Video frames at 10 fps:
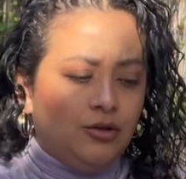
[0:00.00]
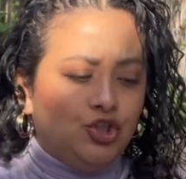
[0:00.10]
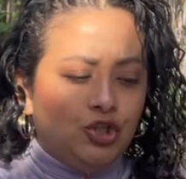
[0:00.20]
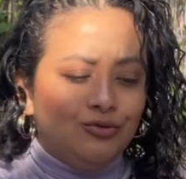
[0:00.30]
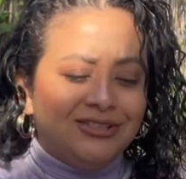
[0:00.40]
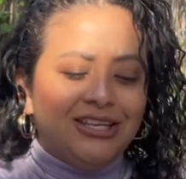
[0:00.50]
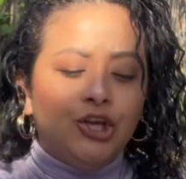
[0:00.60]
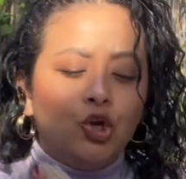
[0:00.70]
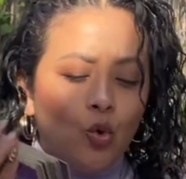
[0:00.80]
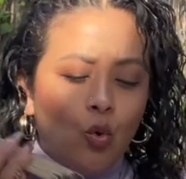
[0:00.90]

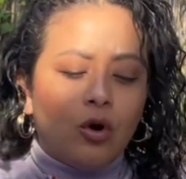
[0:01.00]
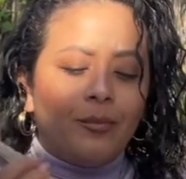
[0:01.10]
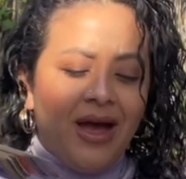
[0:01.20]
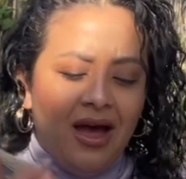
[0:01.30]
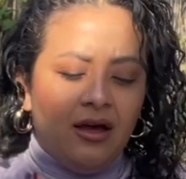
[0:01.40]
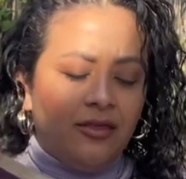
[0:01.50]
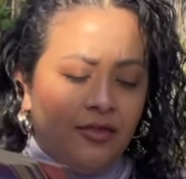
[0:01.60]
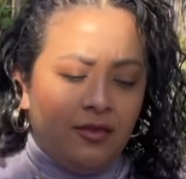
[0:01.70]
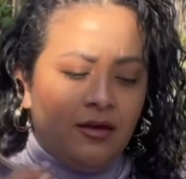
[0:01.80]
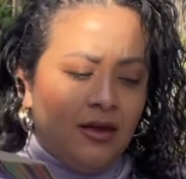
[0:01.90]
choosing your path.
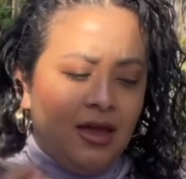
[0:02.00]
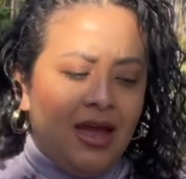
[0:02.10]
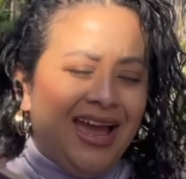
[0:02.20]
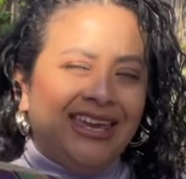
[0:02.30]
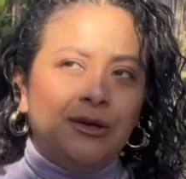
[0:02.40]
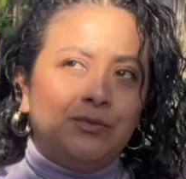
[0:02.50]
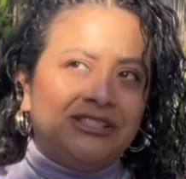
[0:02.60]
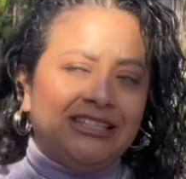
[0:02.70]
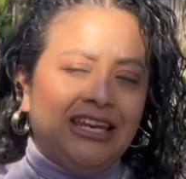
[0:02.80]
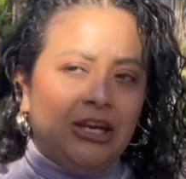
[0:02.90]
I keep
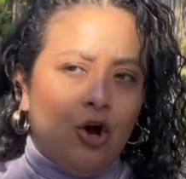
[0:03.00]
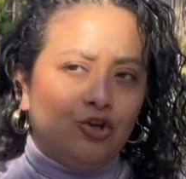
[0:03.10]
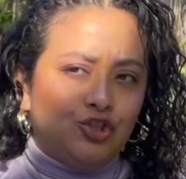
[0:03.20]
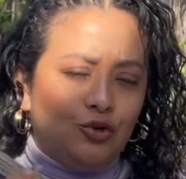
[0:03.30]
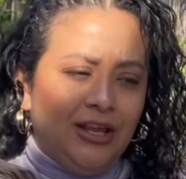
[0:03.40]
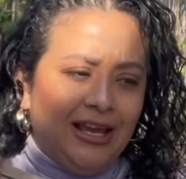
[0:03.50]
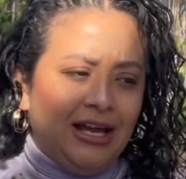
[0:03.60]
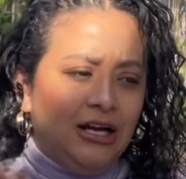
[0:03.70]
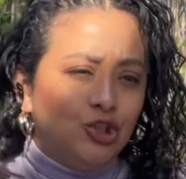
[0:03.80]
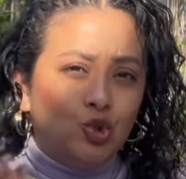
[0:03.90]
seeing also like
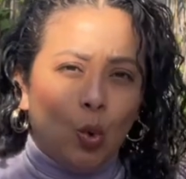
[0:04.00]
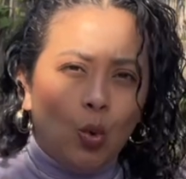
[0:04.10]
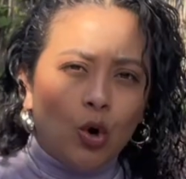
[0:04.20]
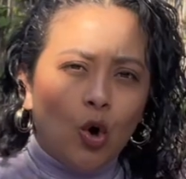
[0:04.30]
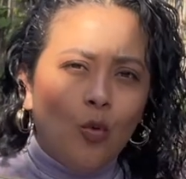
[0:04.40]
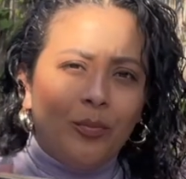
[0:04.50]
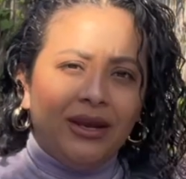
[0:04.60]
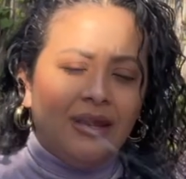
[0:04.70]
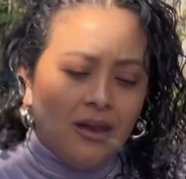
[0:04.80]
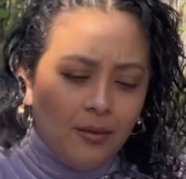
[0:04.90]
a door
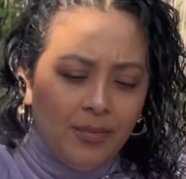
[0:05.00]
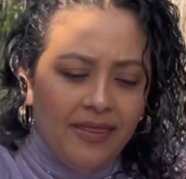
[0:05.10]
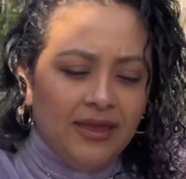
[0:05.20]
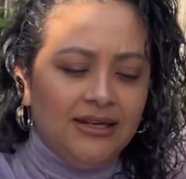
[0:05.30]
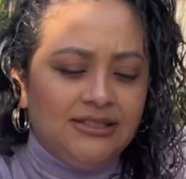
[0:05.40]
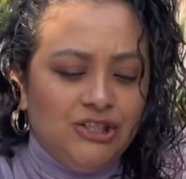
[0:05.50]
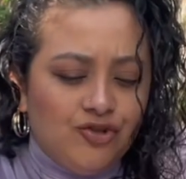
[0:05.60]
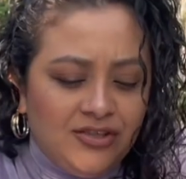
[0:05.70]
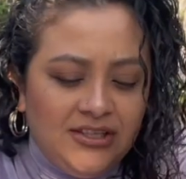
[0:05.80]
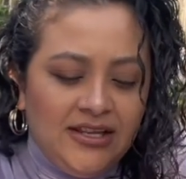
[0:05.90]
opening up, and then it's
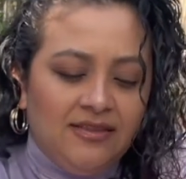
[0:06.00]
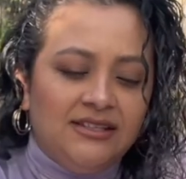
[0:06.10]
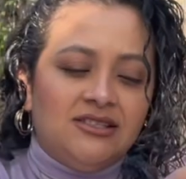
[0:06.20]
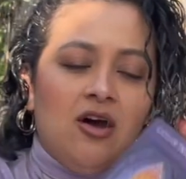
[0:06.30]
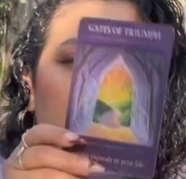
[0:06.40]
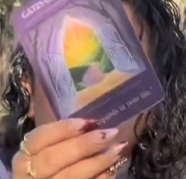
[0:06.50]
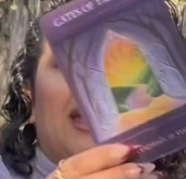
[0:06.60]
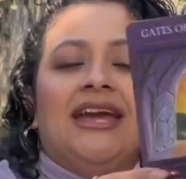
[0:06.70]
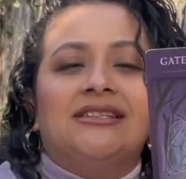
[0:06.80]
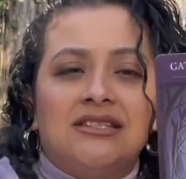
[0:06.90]
interesting that this song, The
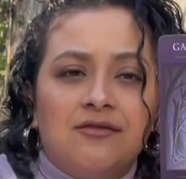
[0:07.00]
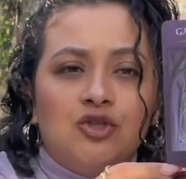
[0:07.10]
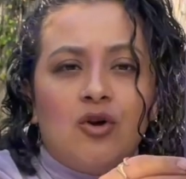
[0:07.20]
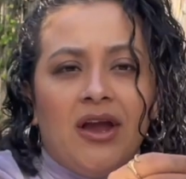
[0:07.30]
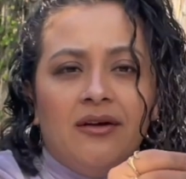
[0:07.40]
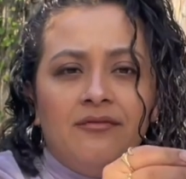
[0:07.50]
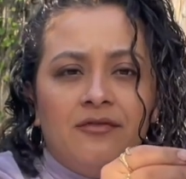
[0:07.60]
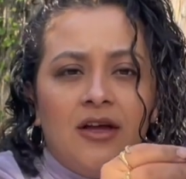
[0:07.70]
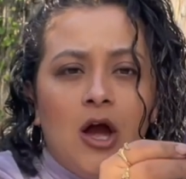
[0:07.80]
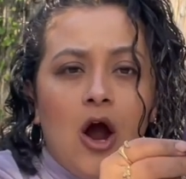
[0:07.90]
Gates of the Triumph,
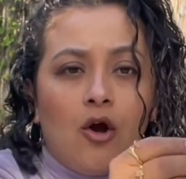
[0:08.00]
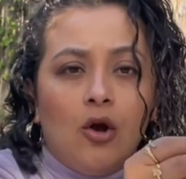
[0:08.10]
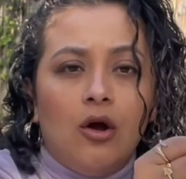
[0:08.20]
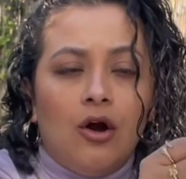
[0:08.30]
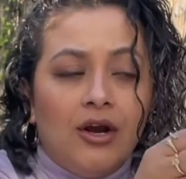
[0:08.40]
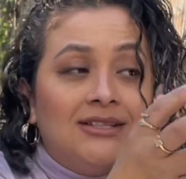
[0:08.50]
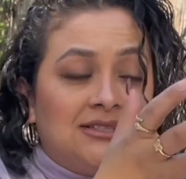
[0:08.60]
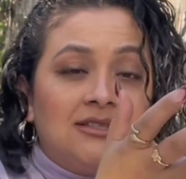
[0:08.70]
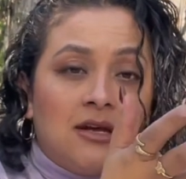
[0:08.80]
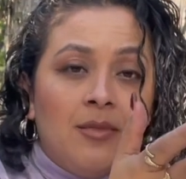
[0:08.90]
are
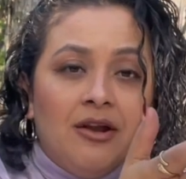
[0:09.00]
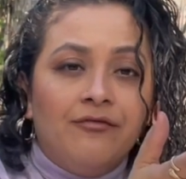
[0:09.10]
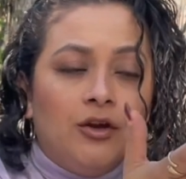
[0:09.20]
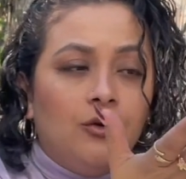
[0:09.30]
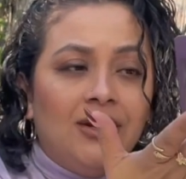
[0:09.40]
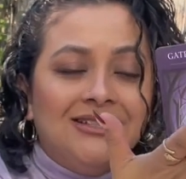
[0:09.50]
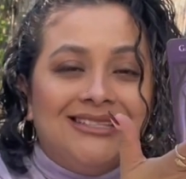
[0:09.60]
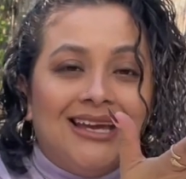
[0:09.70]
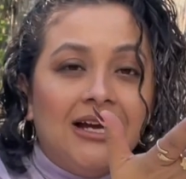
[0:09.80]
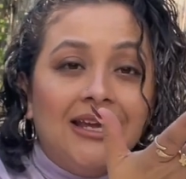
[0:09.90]
it's coming up for you, and
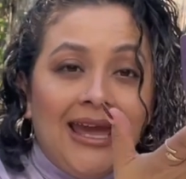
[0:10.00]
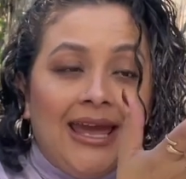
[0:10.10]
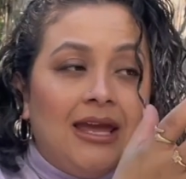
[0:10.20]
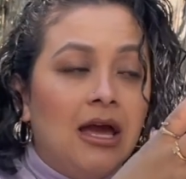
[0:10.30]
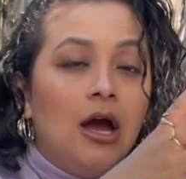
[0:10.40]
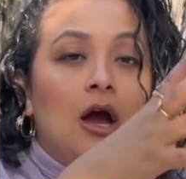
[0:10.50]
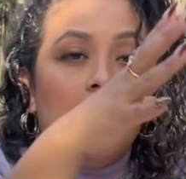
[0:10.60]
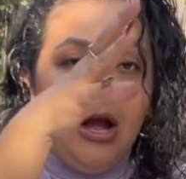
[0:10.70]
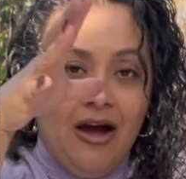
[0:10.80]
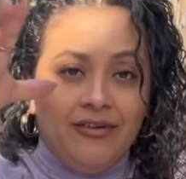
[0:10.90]
it's like a gate
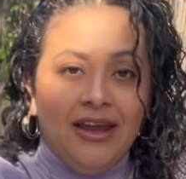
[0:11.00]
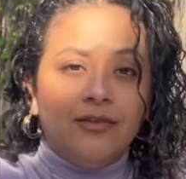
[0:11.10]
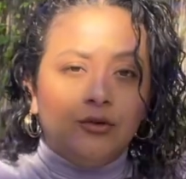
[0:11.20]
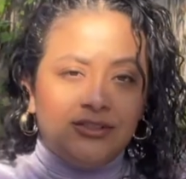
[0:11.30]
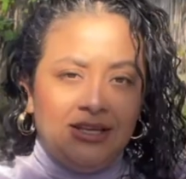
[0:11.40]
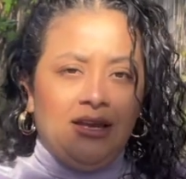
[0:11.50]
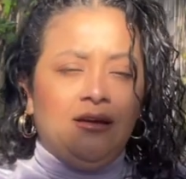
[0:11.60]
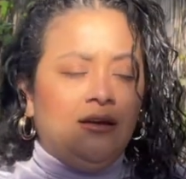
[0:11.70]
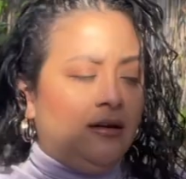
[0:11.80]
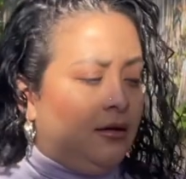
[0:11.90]
abriéndose
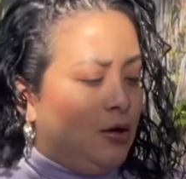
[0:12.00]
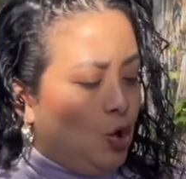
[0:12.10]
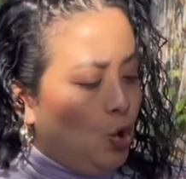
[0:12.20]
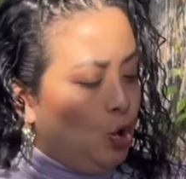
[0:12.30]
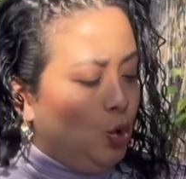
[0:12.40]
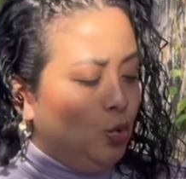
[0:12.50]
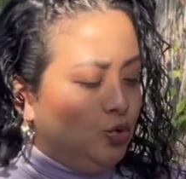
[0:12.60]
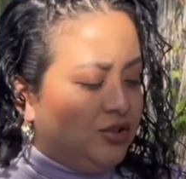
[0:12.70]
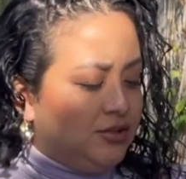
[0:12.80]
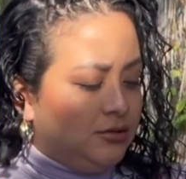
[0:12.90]
con
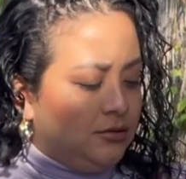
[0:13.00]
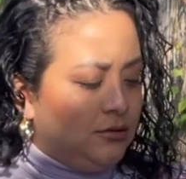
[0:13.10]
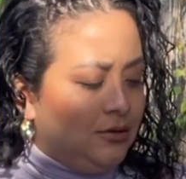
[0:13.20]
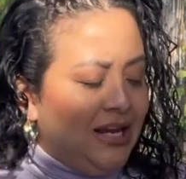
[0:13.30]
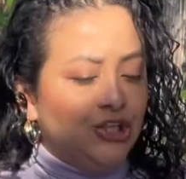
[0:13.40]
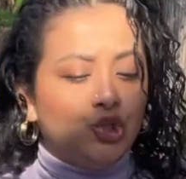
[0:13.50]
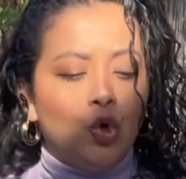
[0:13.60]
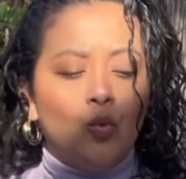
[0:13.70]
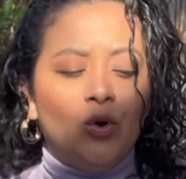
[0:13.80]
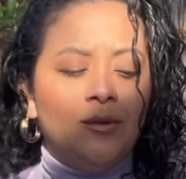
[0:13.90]
luz. El
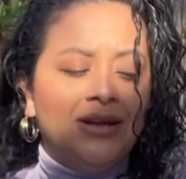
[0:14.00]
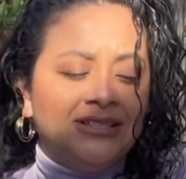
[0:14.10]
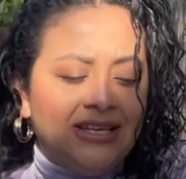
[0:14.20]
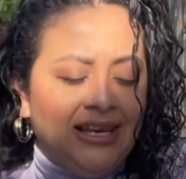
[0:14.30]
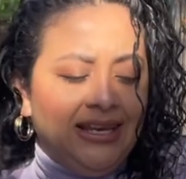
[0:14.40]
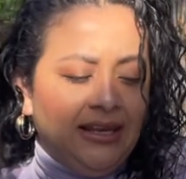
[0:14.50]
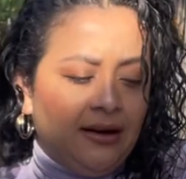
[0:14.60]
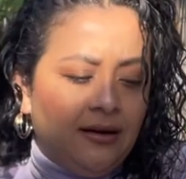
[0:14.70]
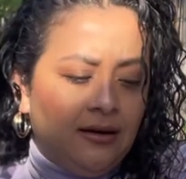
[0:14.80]
sol vuelve a salir.